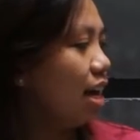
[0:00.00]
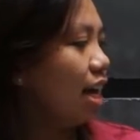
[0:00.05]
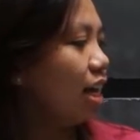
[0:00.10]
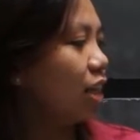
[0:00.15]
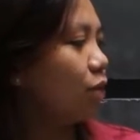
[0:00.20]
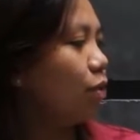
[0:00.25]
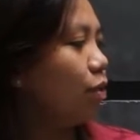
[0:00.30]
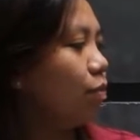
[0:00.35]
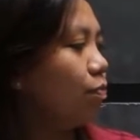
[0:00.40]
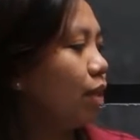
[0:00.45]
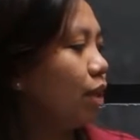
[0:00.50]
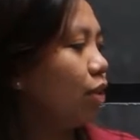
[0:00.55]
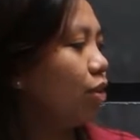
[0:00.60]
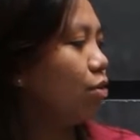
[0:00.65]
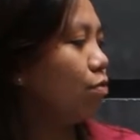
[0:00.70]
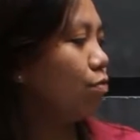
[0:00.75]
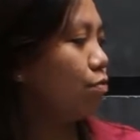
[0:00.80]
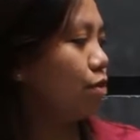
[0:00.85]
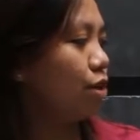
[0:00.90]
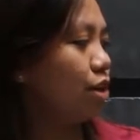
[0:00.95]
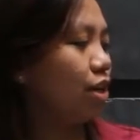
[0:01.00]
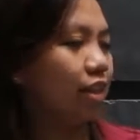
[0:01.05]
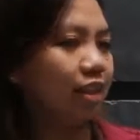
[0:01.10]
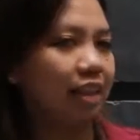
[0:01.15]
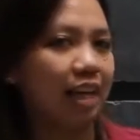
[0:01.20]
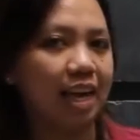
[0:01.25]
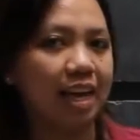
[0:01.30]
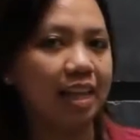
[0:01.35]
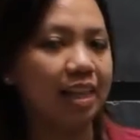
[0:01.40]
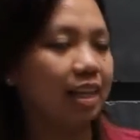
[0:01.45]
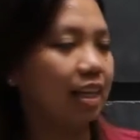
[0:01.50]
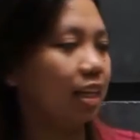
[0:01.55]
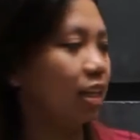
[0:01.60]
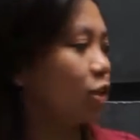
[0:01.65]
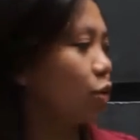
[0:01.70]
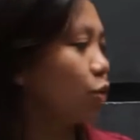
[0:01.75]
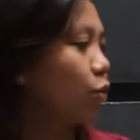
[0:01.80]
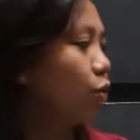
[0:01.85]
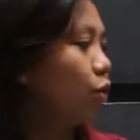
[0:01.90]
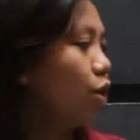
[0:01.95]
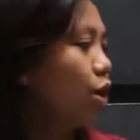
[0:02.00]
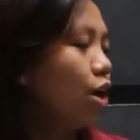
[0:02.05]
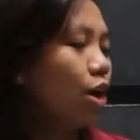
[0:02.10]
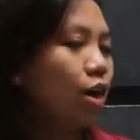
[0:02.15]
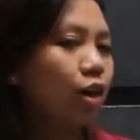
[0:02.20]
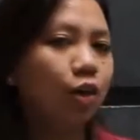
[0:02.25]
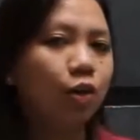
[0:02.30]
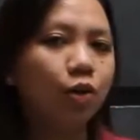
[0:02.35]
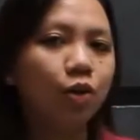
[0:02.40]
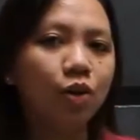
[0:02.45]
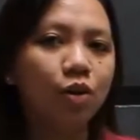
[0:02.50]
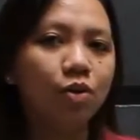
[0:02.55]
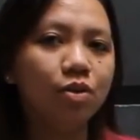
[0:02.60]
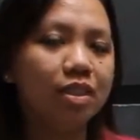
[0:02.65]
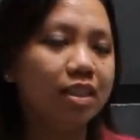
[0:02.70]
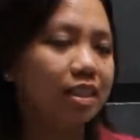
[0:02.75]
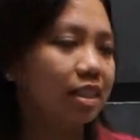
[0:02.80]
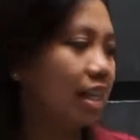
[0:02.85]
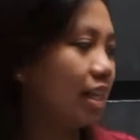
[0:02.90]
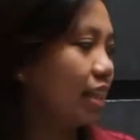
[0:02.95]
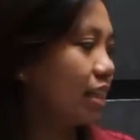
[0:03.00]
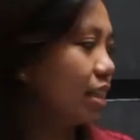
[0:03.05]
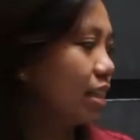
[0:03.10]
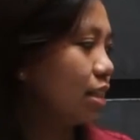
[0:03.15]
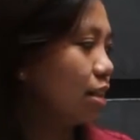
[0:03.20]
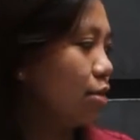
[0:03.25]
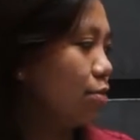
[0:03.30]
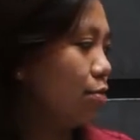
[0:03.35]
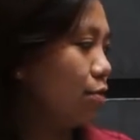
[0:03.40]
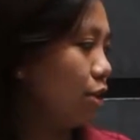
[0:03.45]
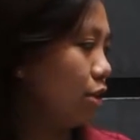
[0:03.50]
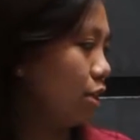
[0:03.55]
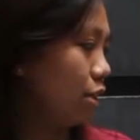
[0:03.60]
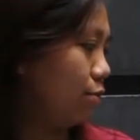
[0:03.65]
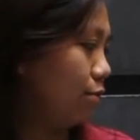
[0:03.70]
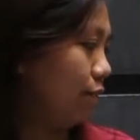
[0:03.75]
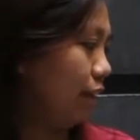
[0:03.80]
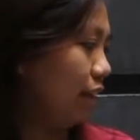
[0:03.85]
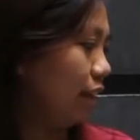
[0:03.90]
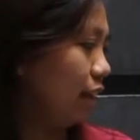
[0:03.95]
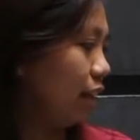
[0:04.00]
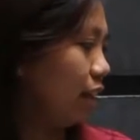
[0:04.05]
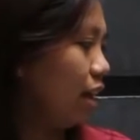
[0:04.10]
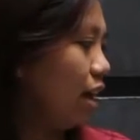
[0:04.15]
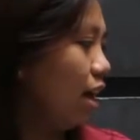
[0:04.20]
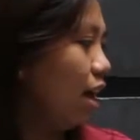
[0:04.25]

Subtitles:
it will be converted into glucose 6-phosphate